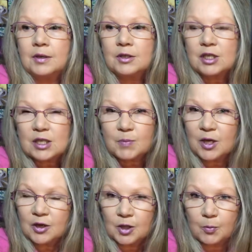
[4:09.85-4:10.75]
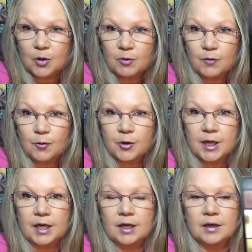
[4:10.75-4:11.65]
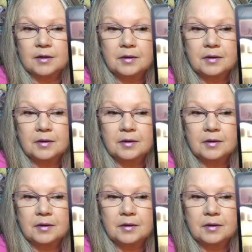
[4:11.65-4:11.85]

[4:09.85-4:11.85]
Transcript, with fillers: just being on the periphery